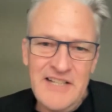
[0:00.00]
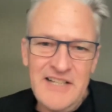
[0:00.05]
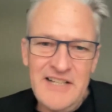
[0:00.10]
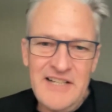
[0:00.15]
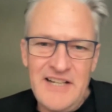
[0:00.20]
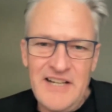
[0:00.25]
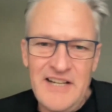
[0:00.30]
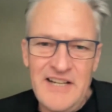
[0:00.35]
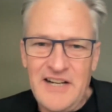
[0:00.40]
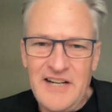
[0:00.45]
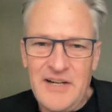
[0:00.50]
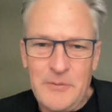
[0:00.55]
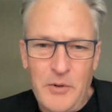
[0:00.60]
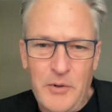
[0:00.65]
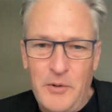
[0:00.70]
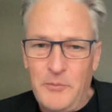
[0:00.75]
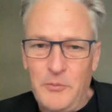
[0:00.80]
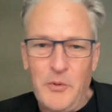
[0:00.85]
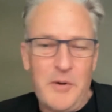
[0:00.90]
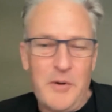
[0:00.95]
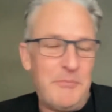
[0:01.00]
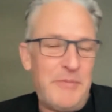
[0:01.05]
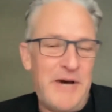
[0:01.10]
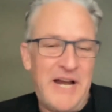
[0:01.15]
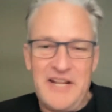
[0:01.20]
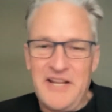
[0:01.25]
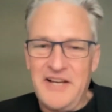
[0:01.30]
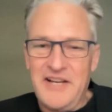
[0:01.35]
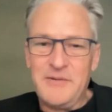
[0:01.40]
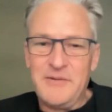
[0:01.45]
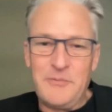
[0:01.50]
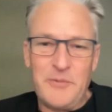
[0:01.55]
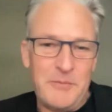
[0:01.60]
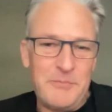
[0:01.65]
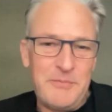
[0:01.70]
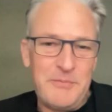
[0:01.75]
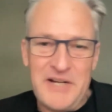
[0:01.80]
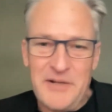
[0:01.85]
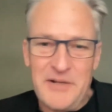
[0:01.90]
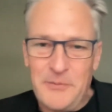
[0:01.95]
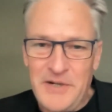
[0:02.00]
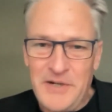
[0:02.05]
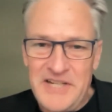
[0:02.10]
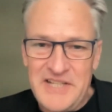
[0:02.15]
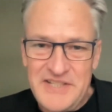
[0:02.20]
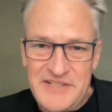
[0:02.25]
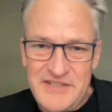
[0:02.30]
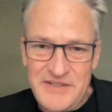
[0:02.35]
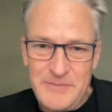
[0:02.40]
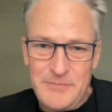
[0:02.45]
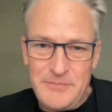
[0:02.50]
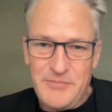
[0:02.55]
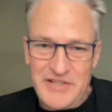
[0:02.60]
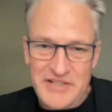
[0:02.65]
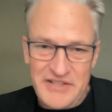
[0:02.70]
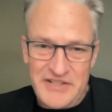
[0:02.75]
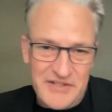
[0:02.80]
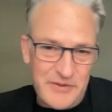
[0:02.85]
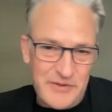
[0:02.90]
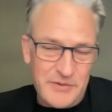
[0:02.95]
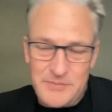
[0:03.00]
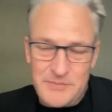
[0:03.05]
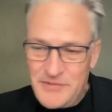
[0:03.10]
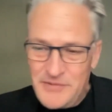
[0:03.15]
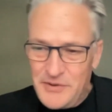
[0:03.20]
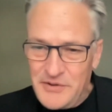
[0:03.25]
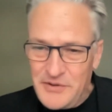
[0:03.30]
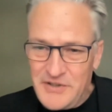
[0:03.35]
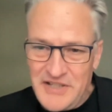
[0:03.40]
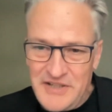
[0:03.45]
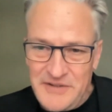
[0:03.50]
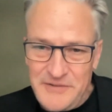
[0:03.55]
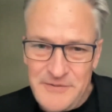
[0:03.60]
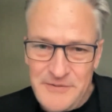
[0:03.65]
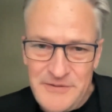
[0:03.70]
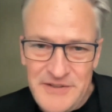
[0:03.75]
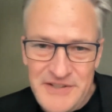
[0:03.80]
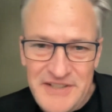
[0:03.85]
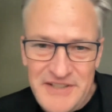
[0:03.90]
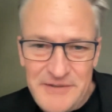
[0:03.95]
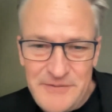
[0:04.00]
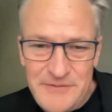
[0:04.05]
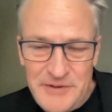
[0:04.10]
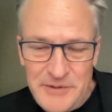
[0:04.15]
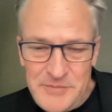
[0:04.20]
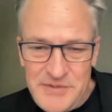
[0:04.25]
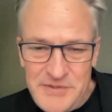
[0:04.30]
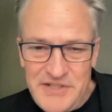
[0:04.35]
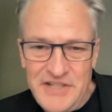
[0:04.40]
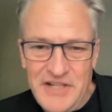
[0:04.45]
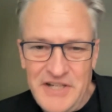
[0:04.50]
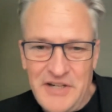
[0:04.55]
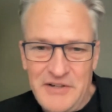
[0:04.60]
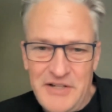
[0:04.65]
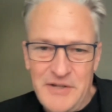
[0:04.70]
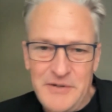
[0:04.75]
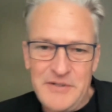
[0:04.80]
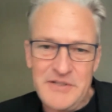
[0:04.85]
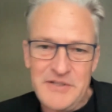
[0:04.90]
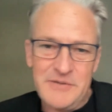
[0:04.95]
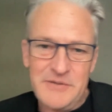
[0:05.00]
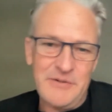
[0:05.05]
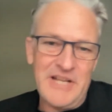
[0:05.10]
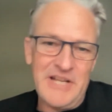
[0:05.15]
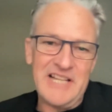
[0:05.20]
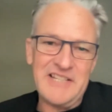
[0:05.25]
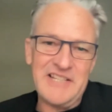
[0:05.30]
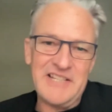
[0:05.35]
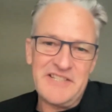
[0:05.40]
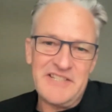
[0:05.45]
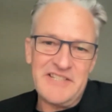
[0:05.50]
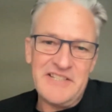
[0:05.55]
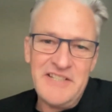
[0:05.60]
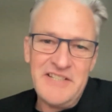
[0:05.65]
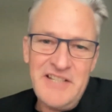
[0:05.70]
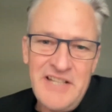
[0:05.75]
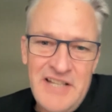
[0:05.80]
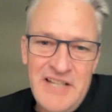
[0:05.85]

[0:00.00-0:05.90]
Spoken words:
what better way to bring your kind of film scenario into reality?